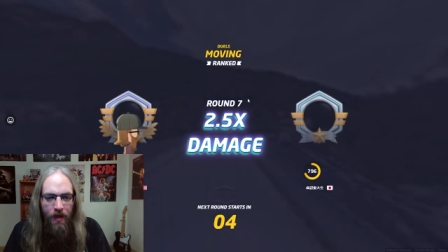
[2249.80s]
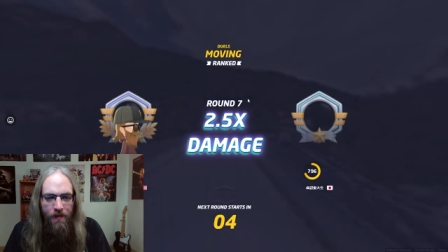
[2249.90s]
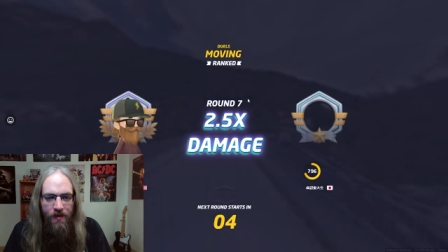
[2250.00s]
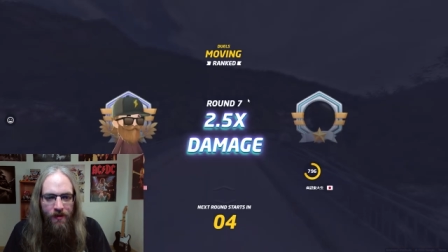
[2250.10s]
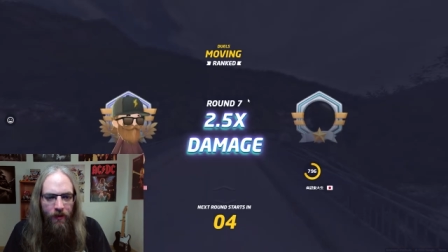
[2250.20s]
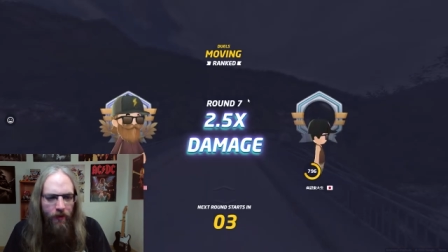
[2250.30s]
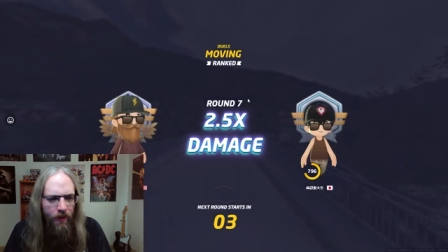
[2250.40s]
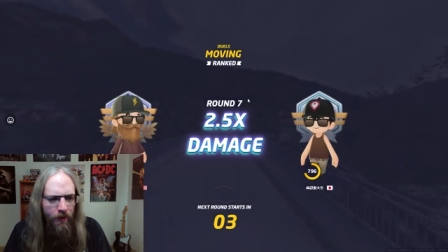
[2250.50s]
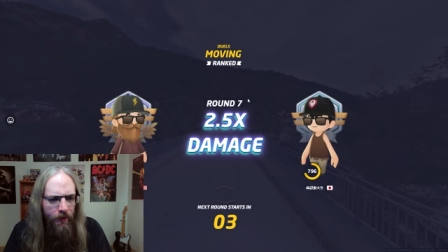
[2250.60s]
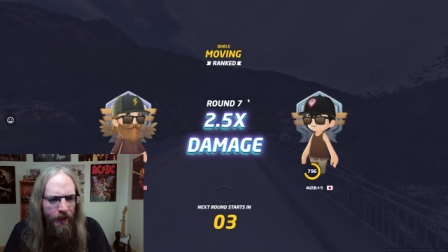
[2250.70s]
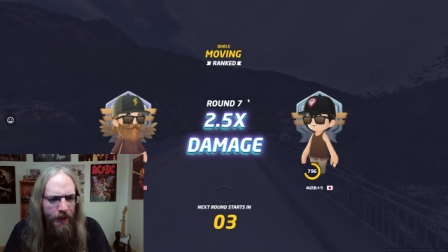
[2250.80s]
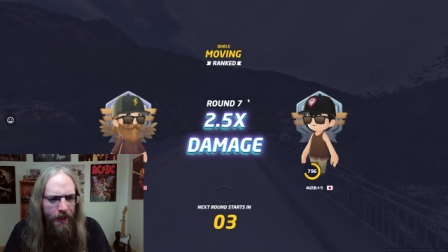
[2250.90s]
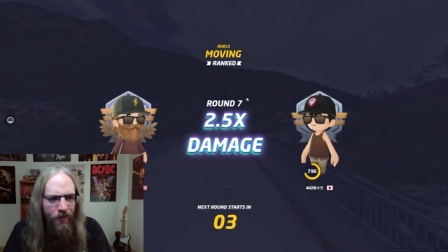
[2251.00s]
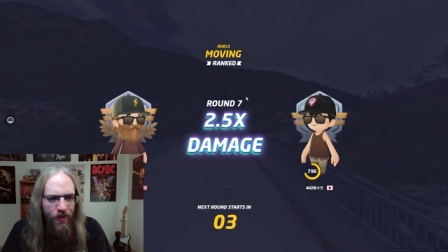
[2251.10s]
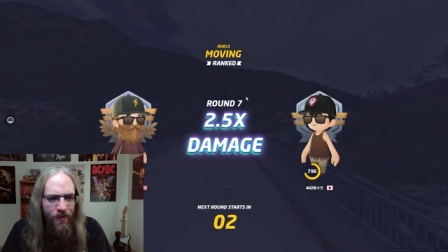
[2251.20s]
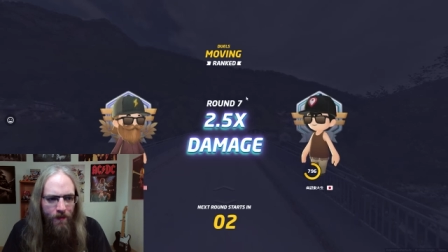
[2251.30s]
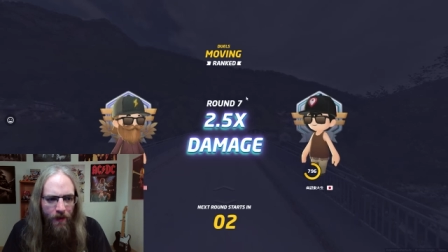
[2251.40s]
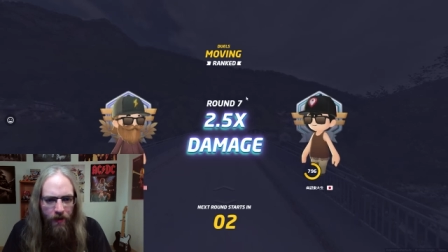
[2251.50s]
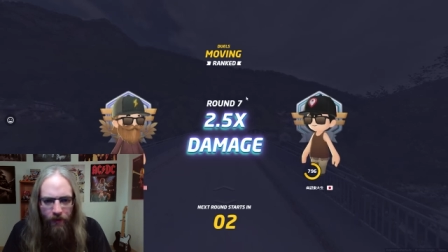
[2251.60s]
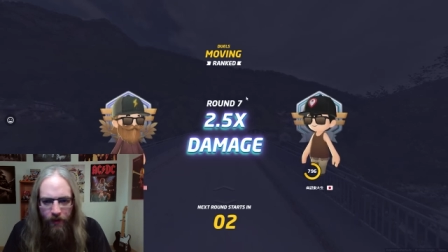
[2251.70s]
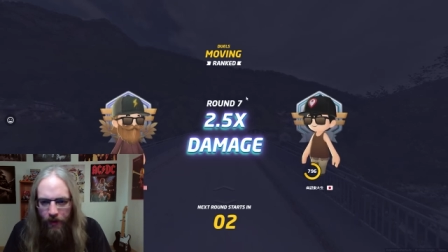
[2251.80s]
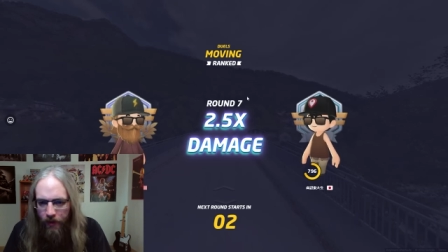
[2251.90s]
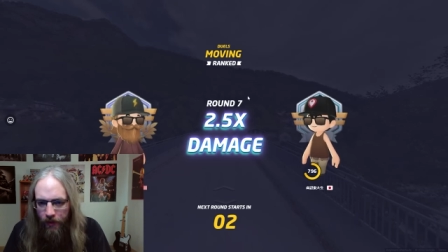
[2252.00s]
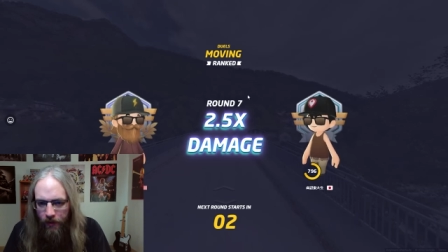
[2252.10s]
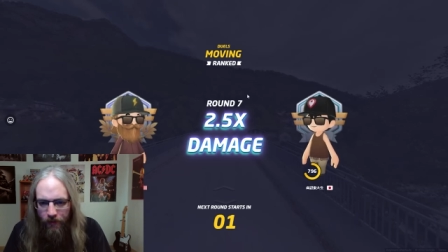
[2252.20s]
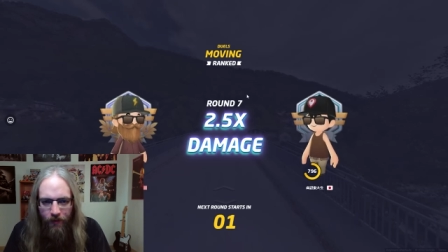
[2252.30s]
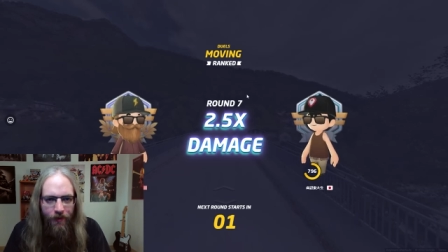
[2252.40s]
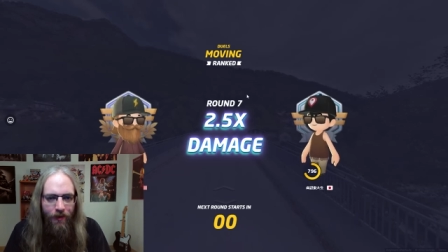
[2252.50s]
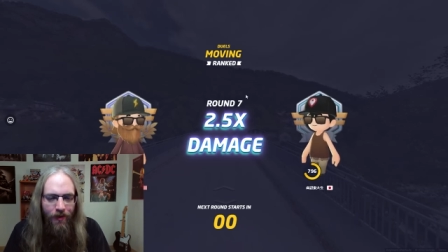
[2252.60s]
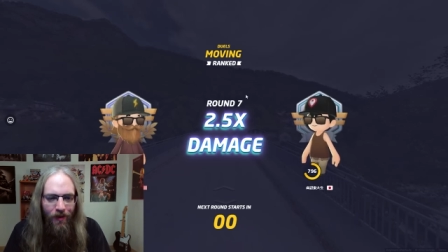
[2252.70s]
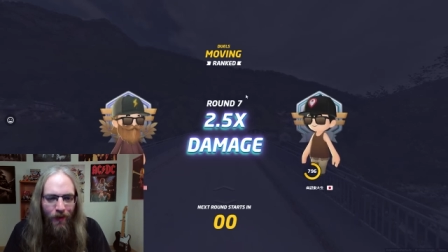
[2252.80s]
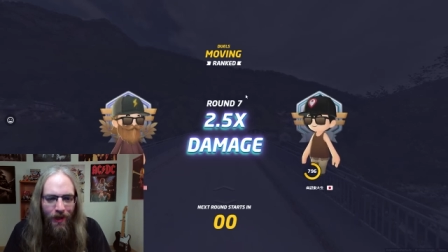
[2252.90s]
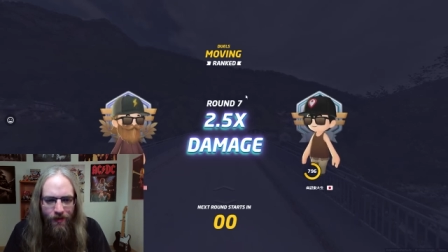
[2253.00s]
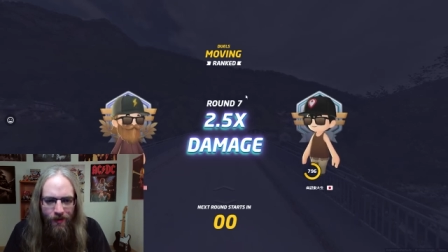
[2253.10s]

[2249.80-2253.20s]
I'm still in the lead, just barely. Round